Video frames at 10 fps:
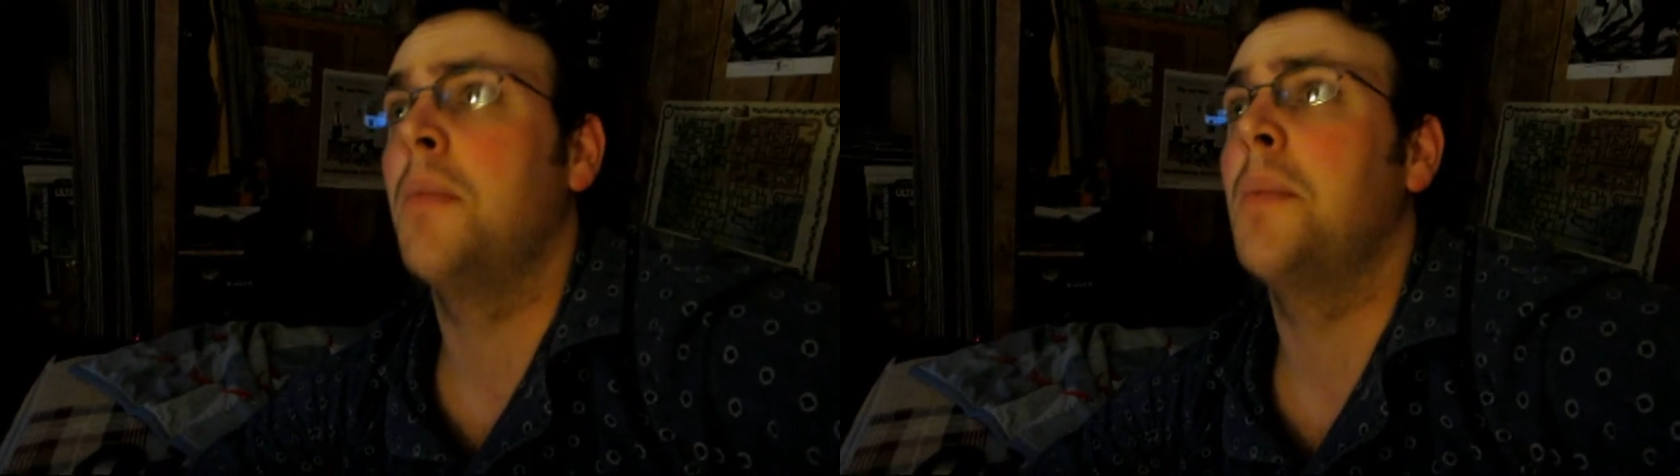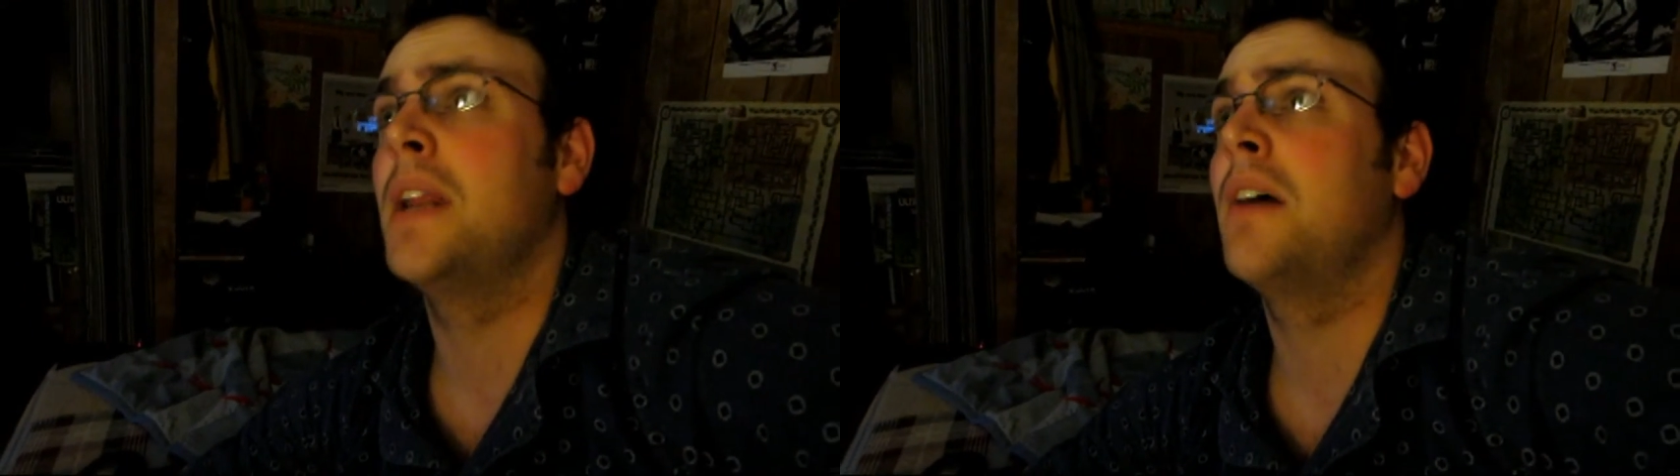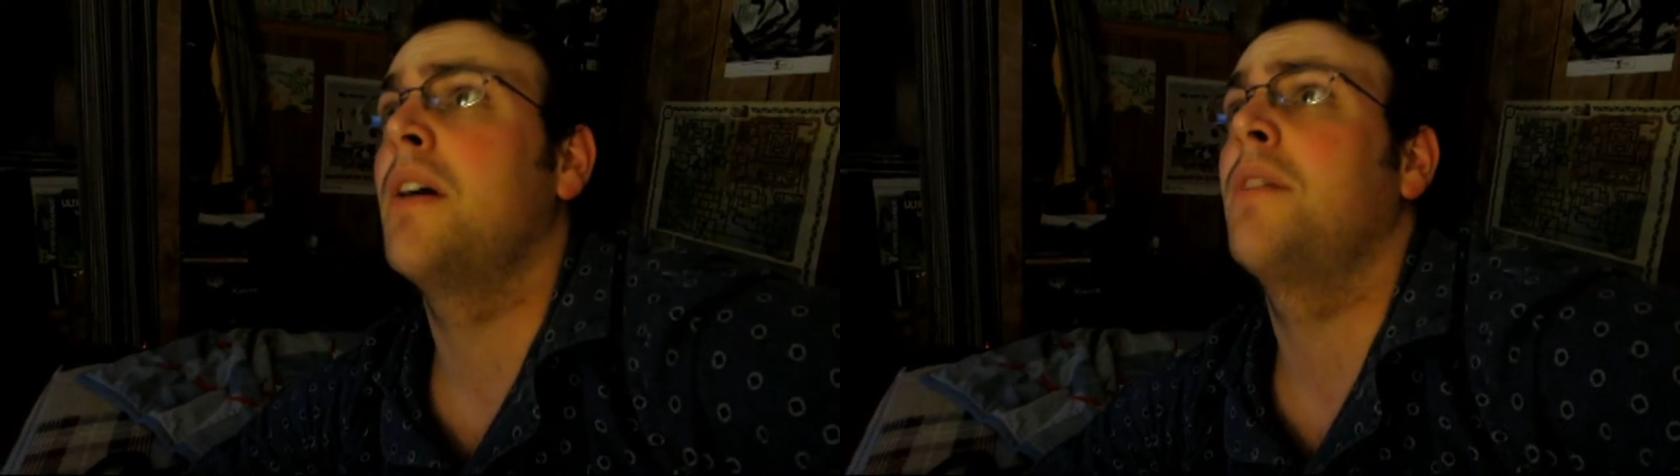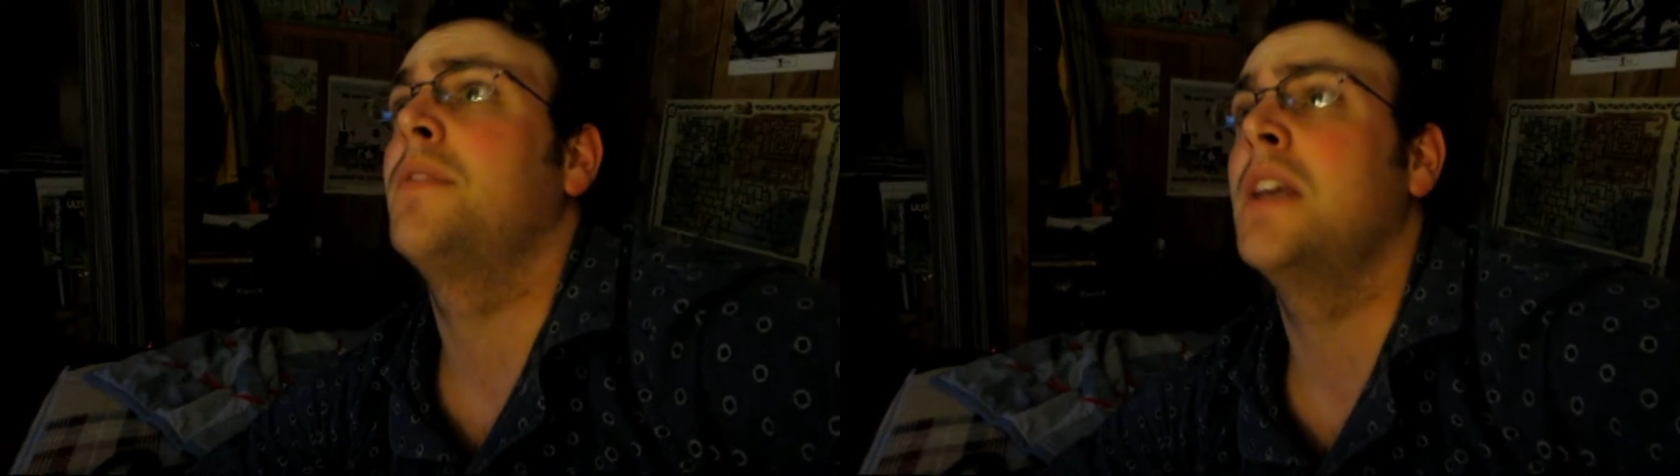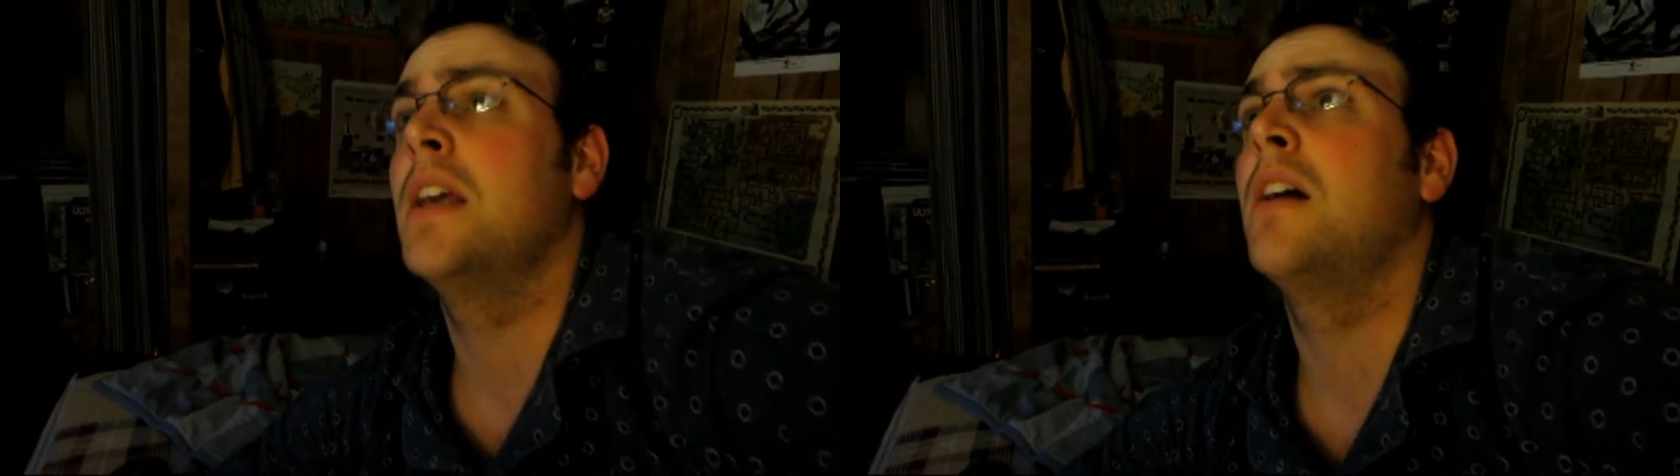I mean, I'd have
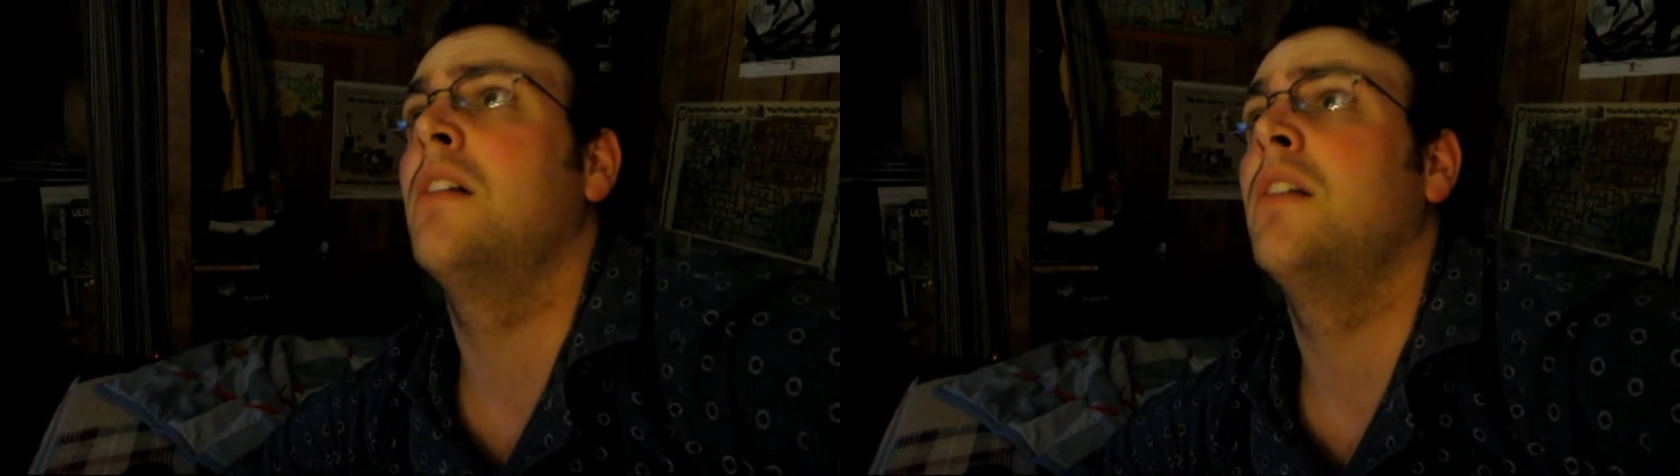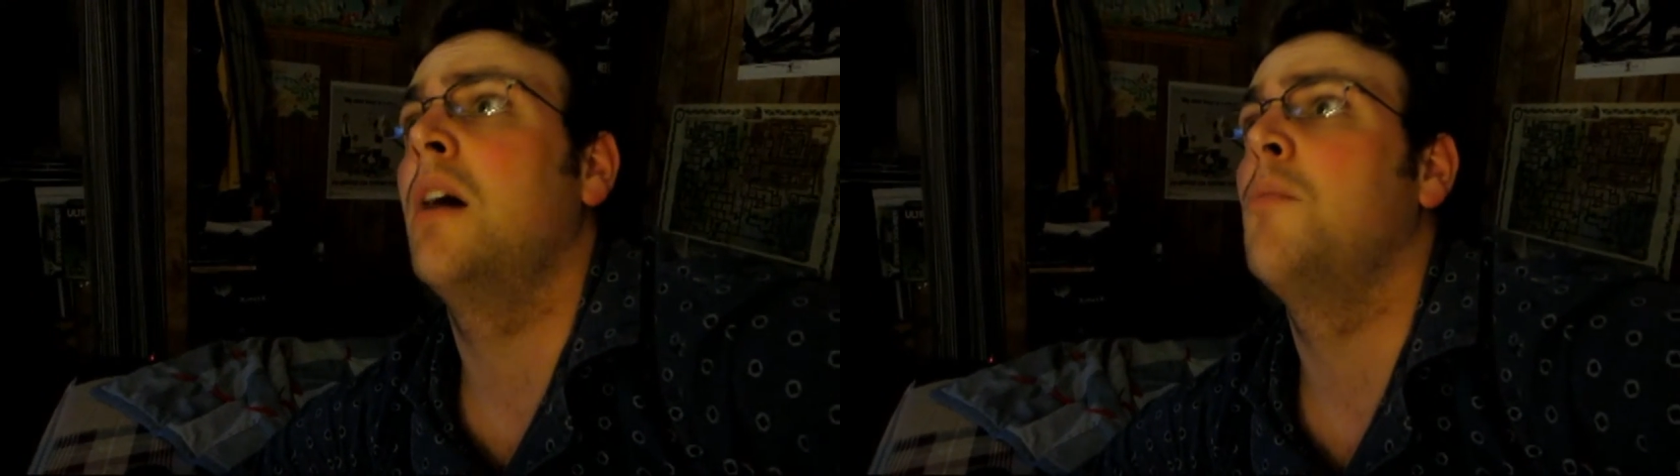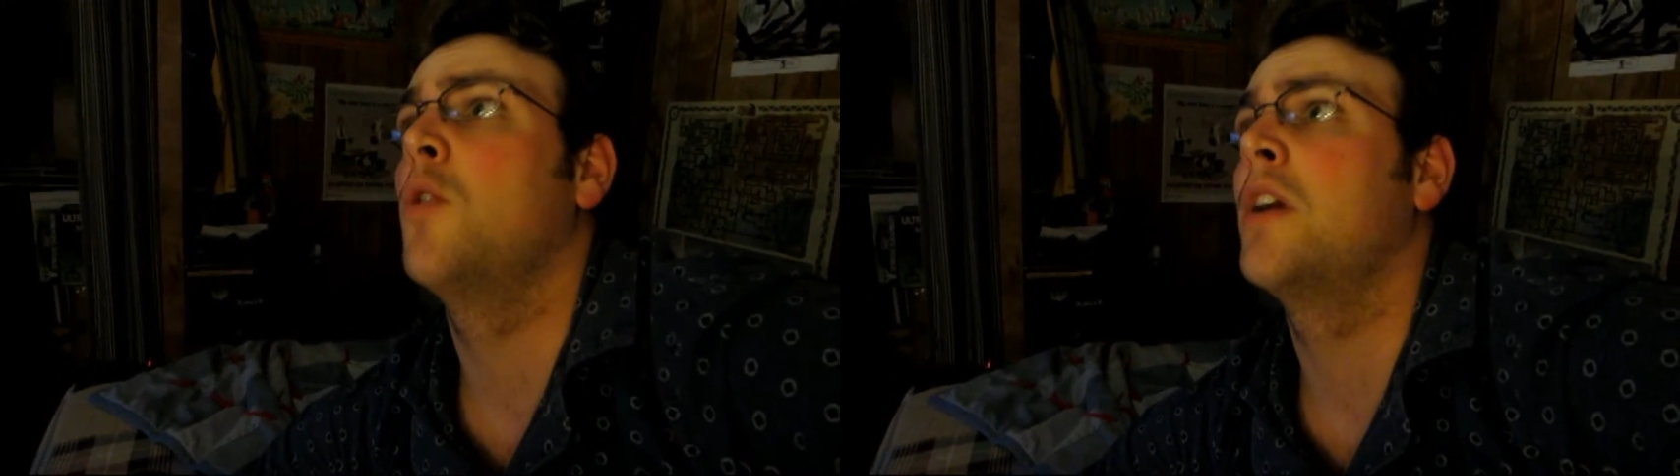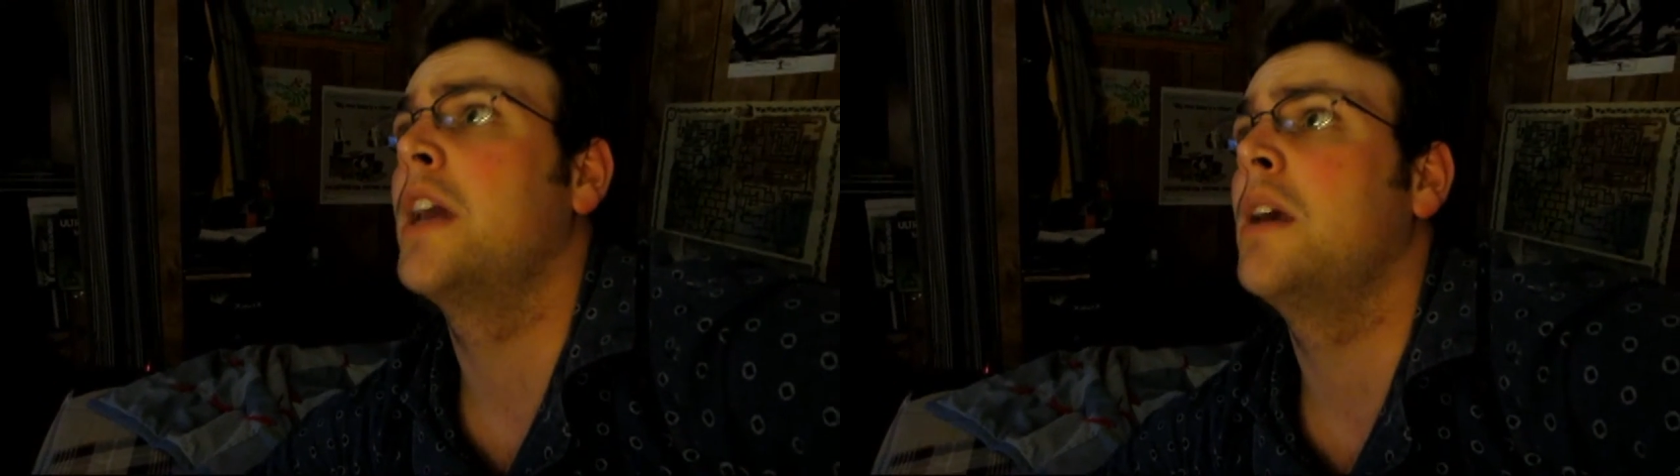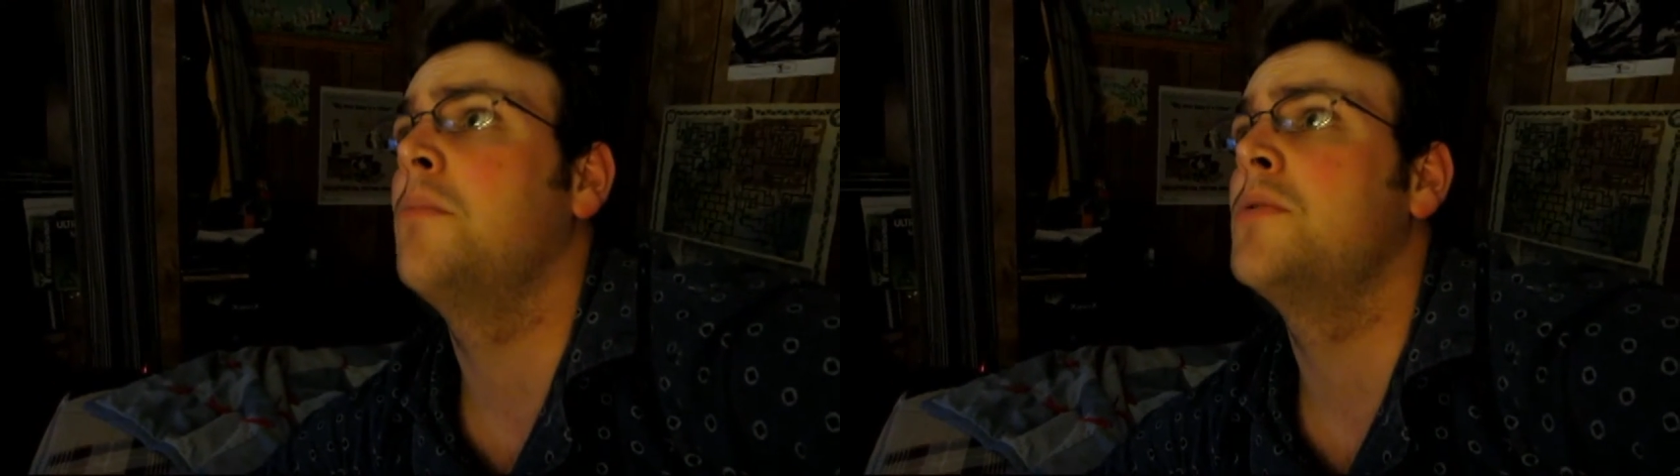to get a lot more
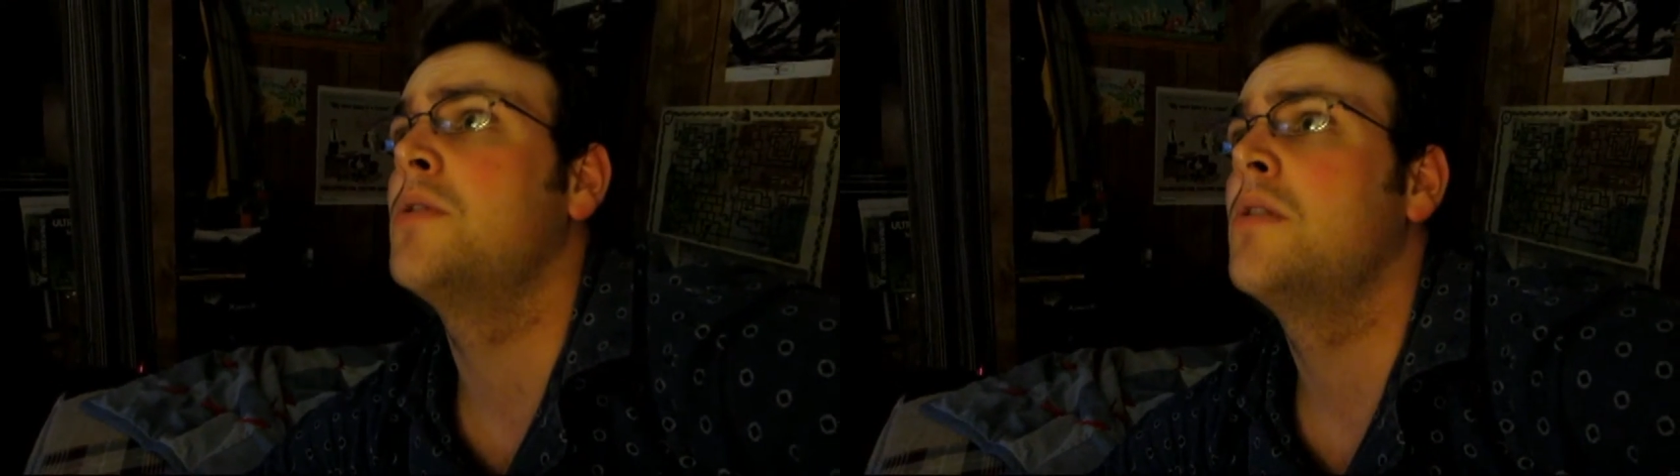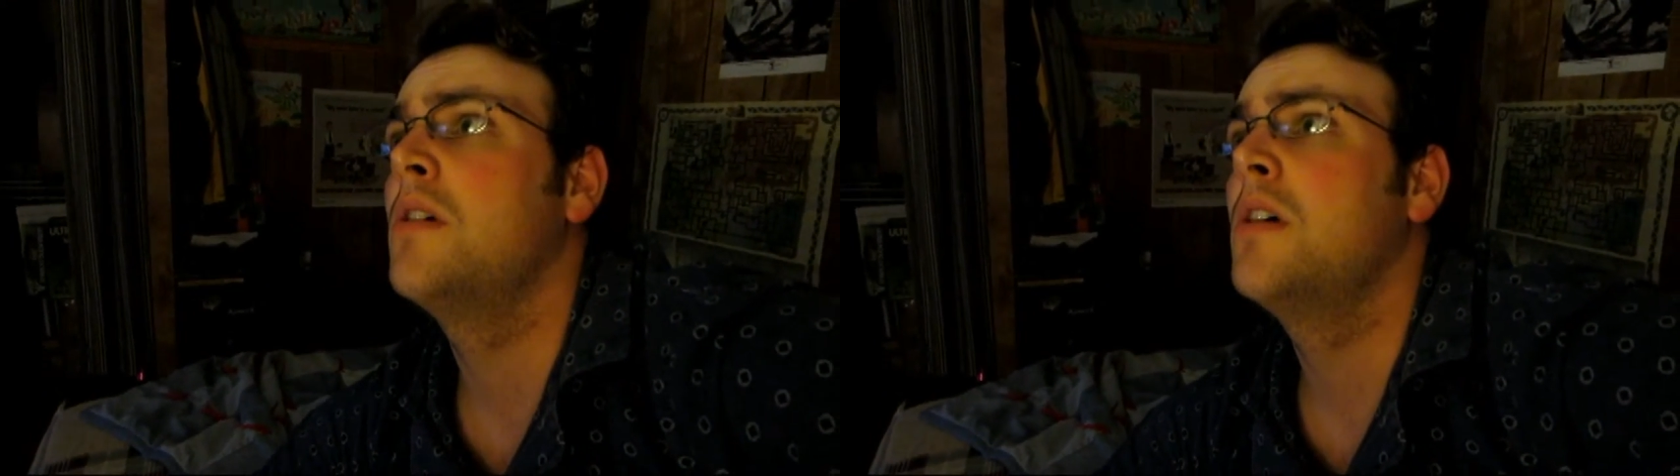games